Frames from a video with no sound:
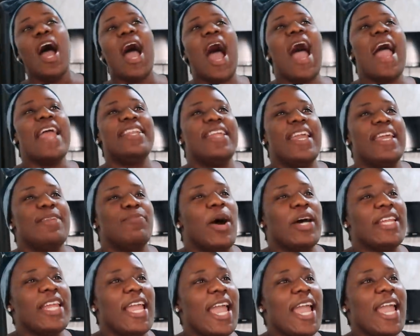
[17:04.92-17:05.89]
I need
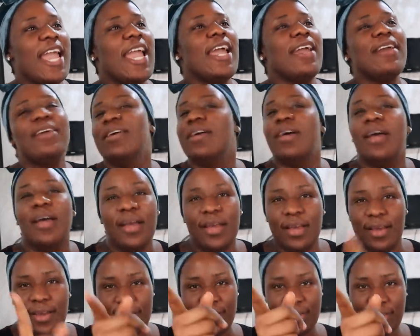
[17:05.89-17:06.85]
money."
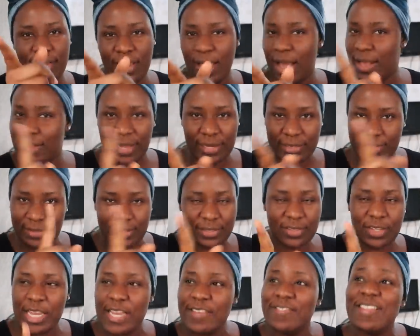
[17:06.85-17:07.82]
If
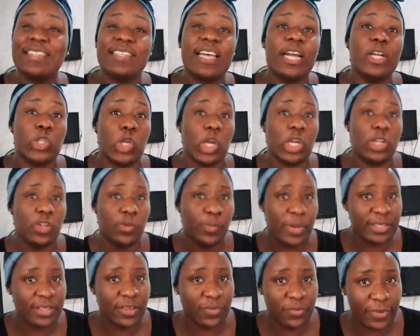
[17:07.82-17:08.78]
that's how you talk on a
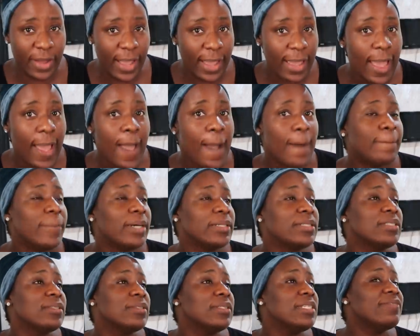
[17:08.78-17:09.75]
normal day, fine.
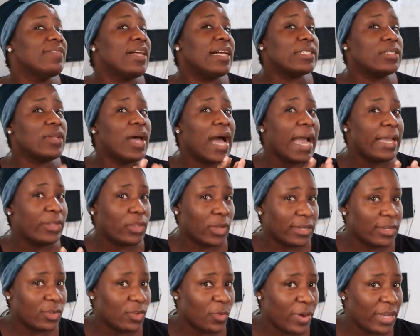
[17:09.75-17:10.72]
But if that's not how you talk
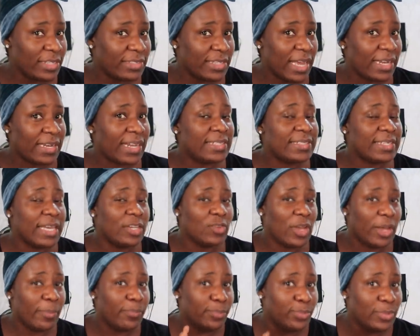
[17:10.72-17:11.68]
on a normal day, and that's how
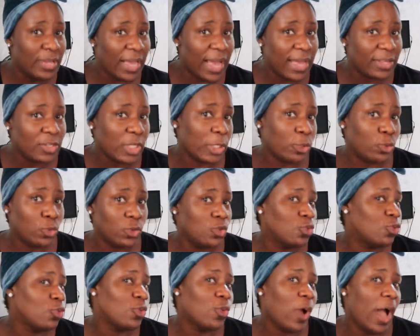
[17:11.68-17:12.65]
you are
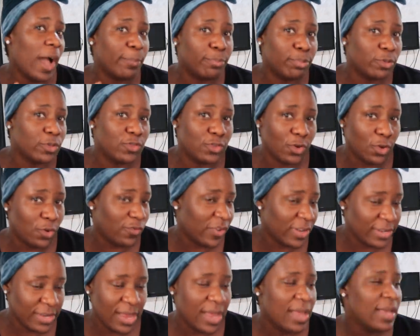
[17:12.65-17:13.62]
choosing to approach your
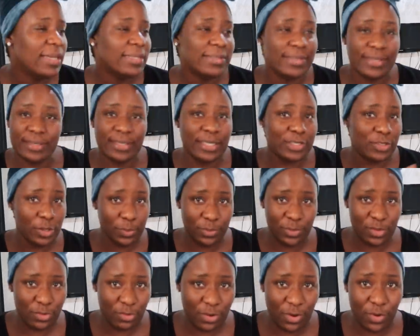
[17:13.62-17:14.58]
father, then there's
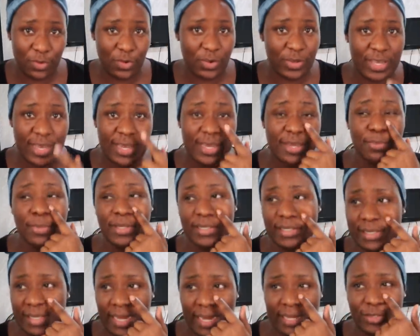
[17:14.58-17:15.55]
something wrong, okay? It
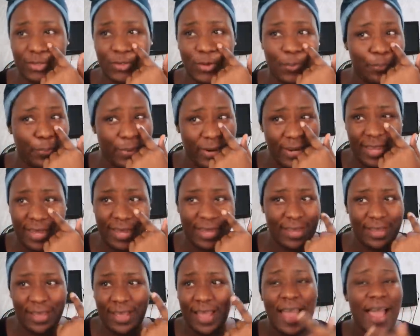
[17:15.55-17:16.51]
means that your
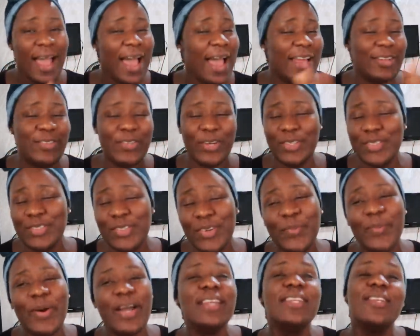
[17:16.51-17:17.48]
prayer, I don't
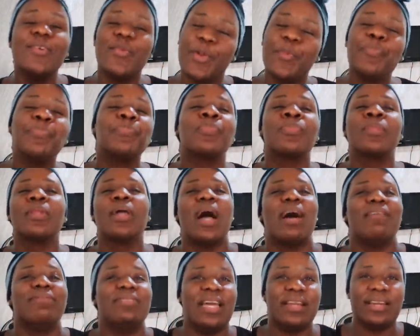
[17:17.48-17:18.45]
know, but anyway,
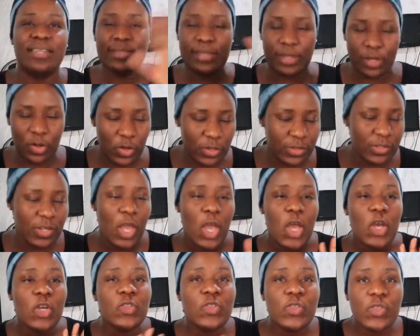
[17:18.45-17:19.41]
I've digressed a lot.
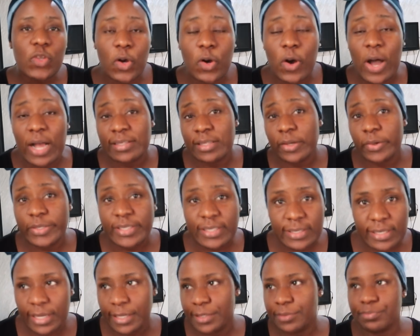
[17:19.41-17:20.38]
So as I was
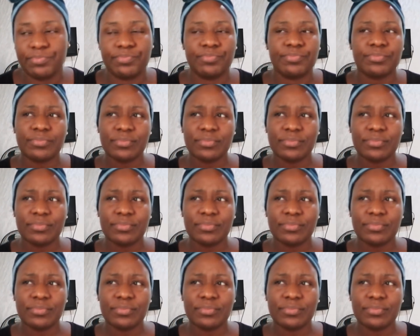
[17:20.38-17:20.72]
saying,